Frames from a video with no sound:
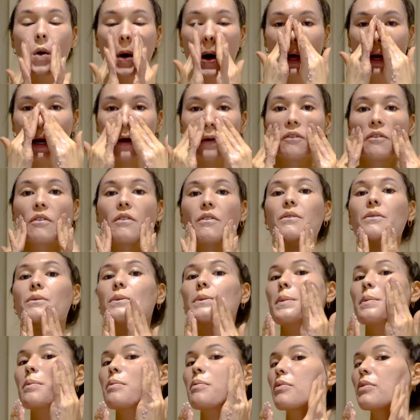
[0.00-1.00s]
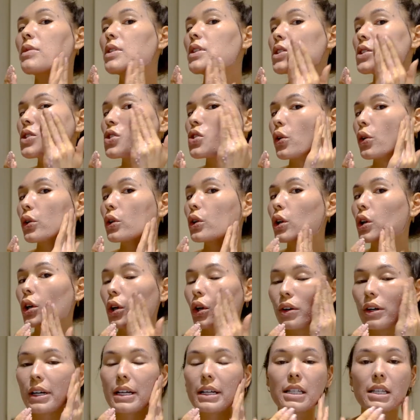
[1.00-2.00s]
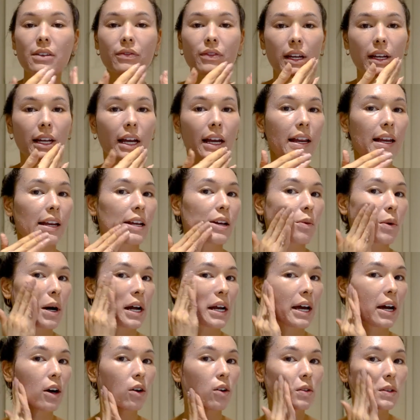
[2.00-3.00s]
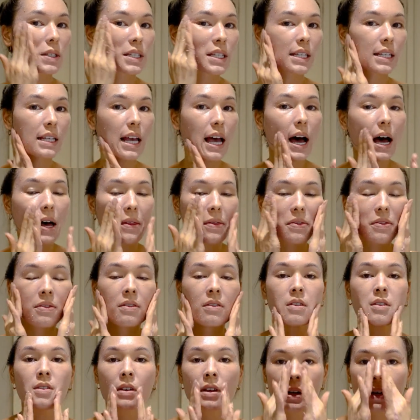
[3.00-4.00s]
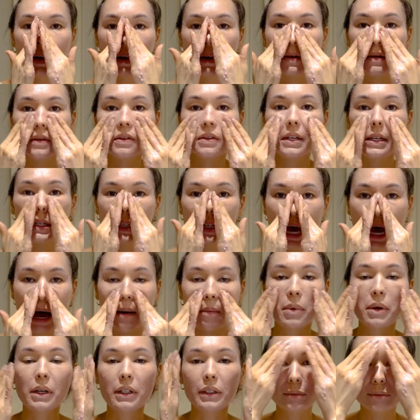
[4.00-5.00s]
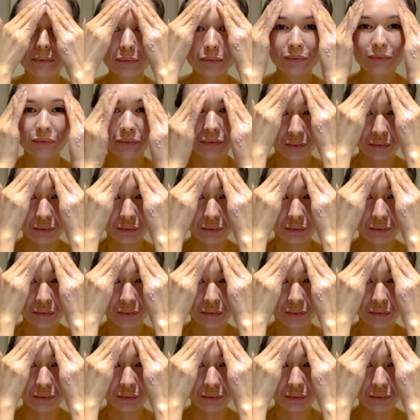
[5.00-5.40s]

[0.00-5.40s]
And I'm so curious if like anyone else has had this happen.